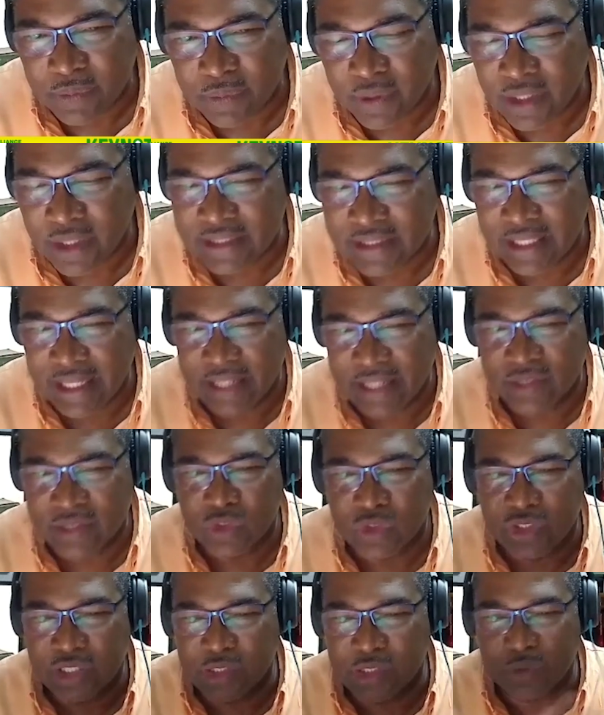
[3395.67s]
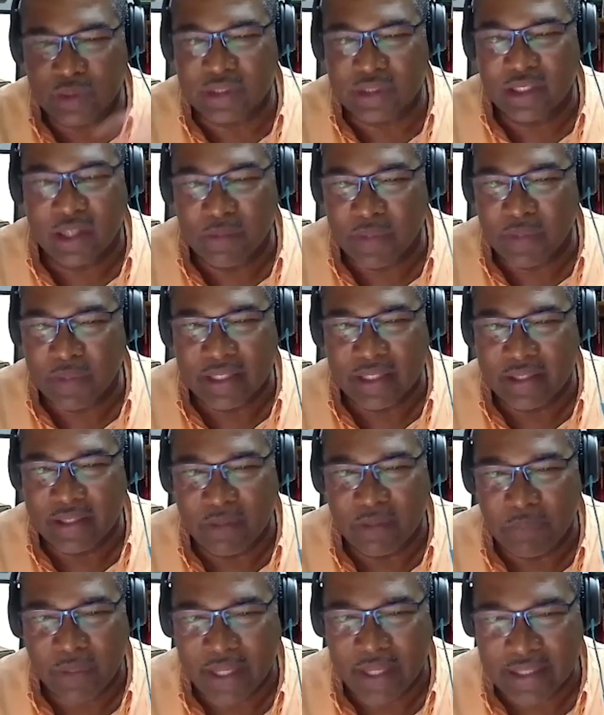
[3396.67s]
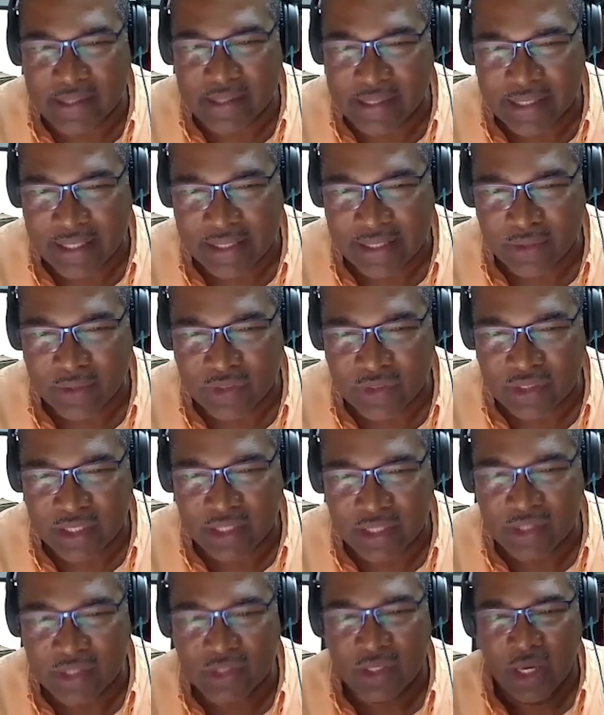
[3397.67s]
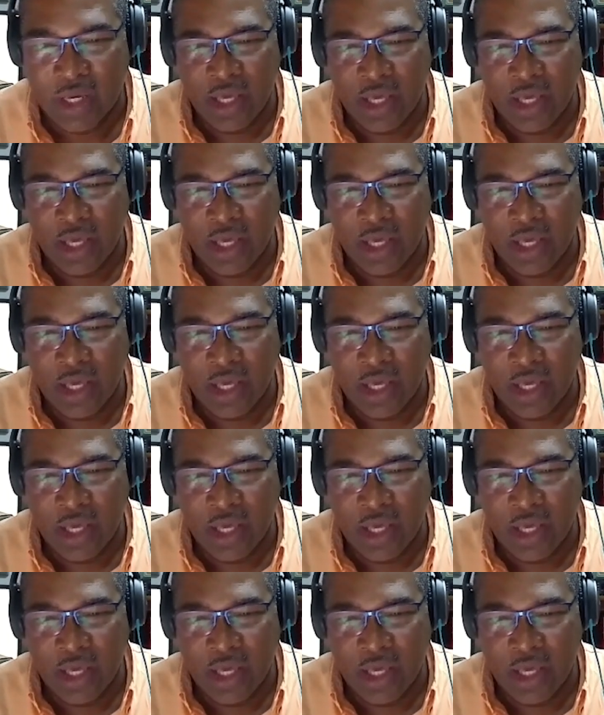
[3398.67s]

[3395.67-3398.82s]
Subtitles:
because the Alliance for Change wasn't committed to the PNC in those days.